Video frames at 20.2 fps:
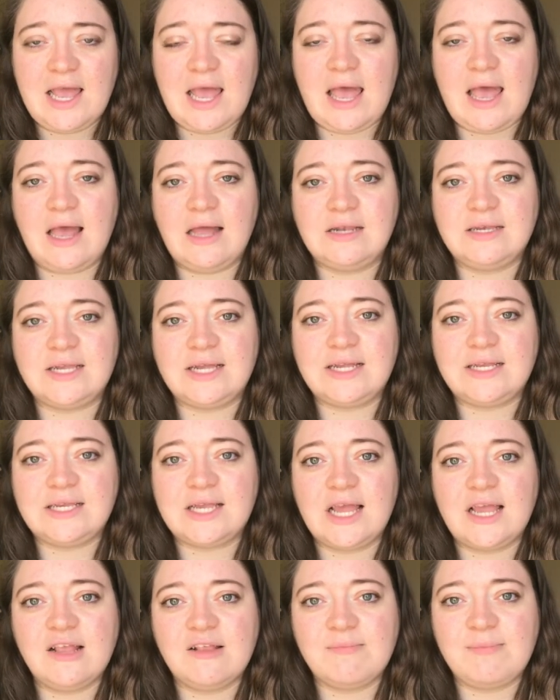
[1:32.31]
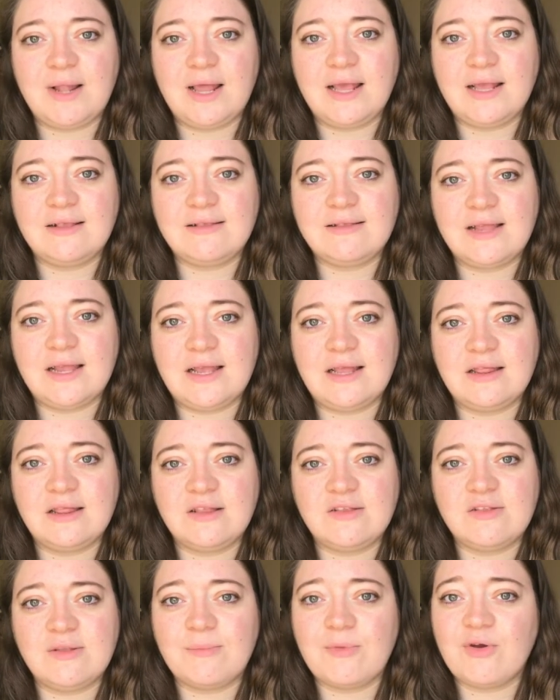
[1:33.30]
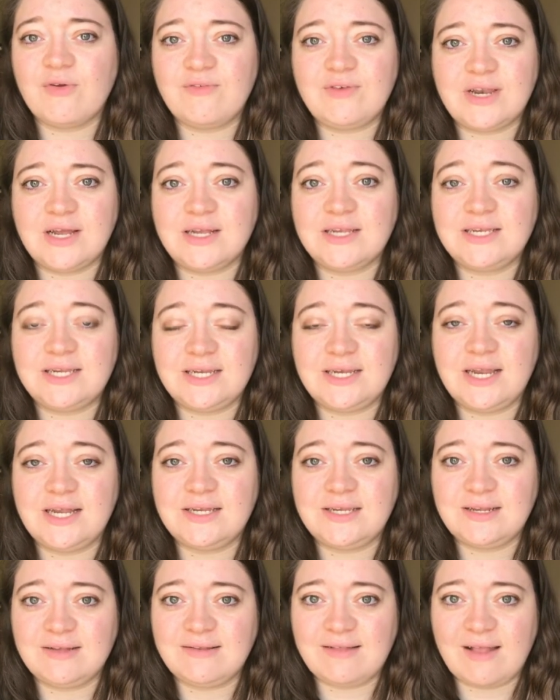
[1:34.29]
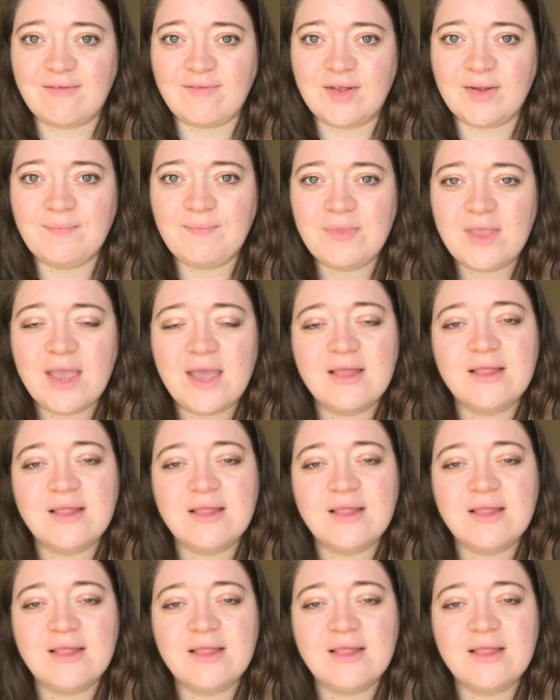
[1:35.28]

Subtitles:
and it takes place in the summer of 1987.